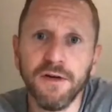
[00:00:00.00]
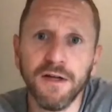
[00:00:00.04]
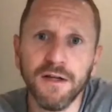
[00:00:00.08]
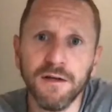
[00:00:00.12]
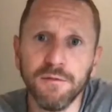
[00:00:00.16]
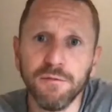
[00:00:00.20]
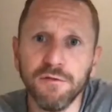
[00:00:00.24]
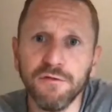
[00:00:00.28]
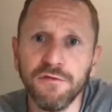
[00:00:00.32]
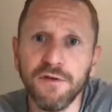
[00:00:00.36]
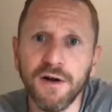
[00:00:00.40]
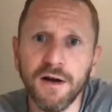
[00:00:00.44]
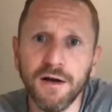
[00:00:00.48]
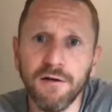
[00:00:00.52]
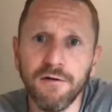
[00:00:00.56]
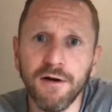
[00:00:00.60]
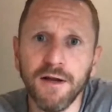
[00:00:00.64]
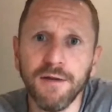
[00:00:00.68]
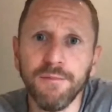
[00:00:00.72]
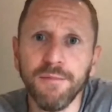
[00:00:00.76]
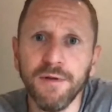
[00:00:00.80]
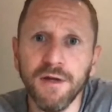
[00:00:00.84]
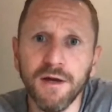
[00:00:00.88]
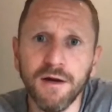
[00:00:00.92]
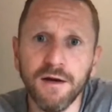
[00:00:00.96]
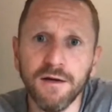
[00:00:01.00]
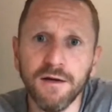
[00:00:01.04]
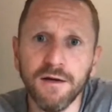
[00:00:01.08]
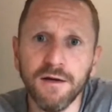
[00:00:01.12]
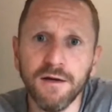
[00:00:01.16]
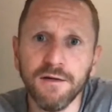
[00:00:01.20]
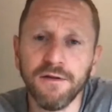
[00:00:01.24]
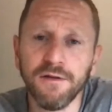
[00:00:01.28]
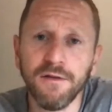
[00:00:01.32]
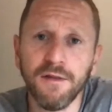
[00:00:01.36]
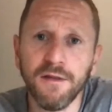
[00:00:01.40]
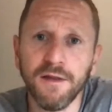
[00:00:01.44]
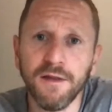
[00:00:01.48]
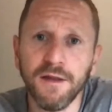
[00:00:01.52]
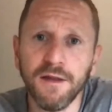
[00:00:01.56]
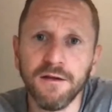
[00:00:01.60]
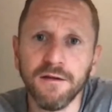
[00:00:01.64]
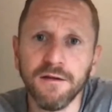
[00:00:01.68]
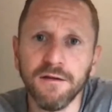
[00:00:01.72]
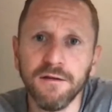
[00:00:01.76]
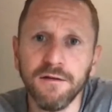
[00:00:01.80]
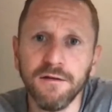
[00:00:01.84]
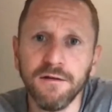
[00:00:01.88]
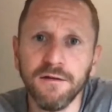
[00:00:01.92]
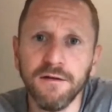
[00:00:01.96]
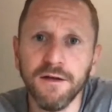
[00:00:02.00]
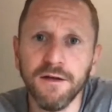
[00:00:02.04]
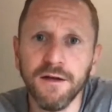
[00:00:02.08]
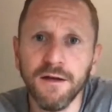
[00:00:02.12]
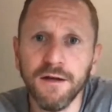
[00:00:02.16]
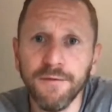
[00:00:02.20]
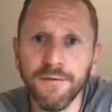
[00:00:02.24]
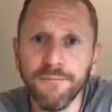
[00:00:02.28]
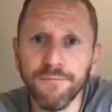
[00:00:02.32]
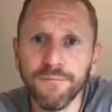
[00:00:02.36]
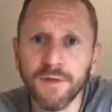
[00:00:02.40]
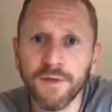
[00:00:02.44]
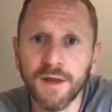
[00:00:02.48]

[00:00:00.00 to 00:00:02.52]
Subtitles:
available via APIs so that they can